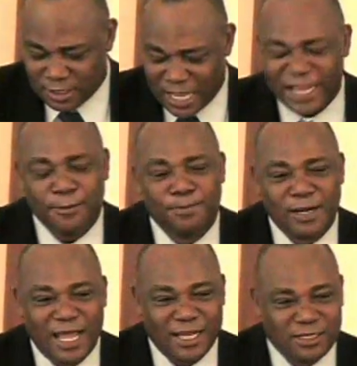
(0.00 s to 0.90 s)
I
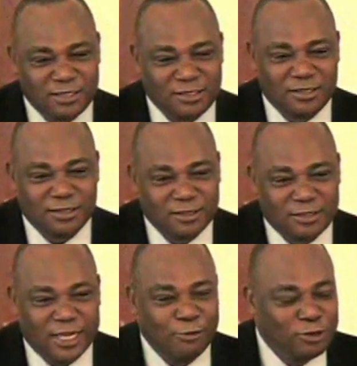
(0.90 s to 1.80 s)
applied
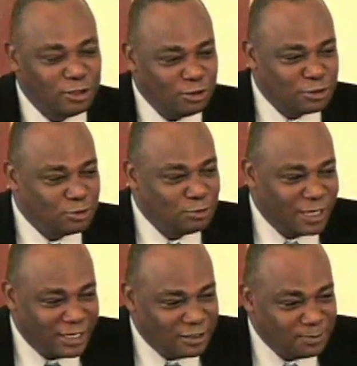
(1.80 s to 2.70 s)
to every law school
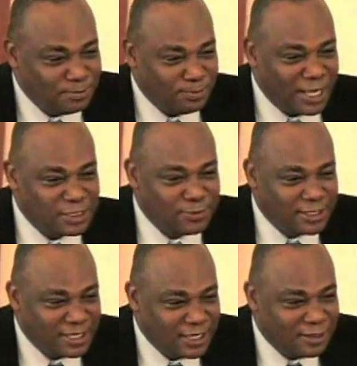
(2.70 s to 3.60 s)
I could
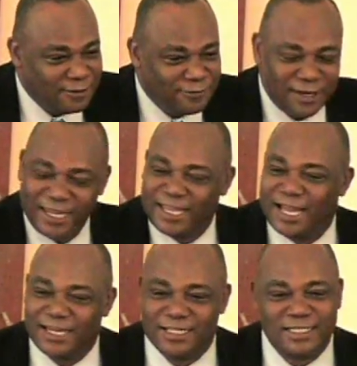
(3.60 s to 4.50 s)
possibly think of, and I
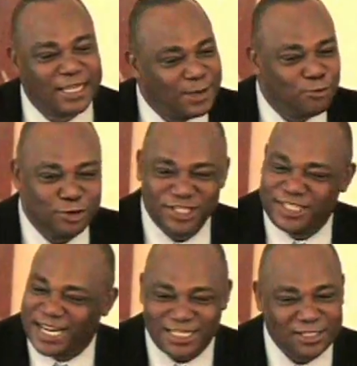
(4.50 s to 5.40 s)
got the same
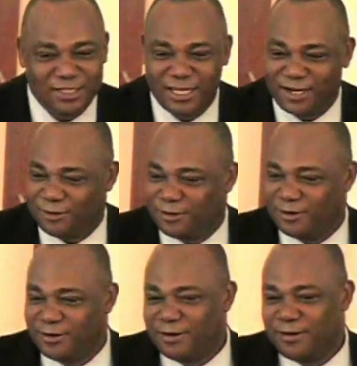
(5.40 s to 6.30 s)
rejection letter.
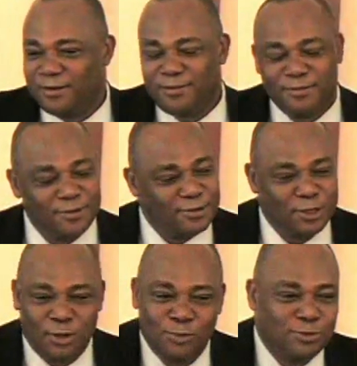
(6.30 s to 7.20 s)

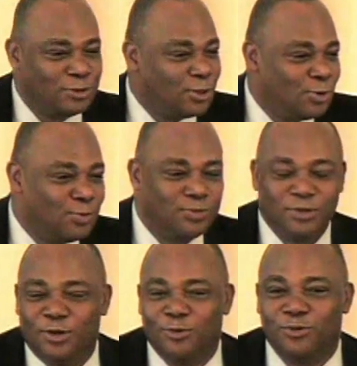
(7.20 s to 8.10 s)
No, no,
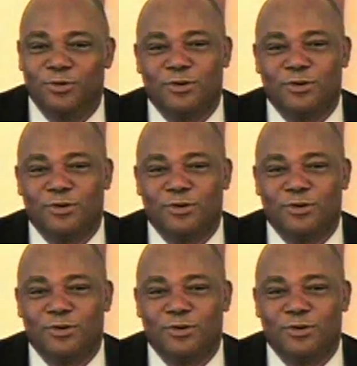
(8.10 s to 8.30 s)
no.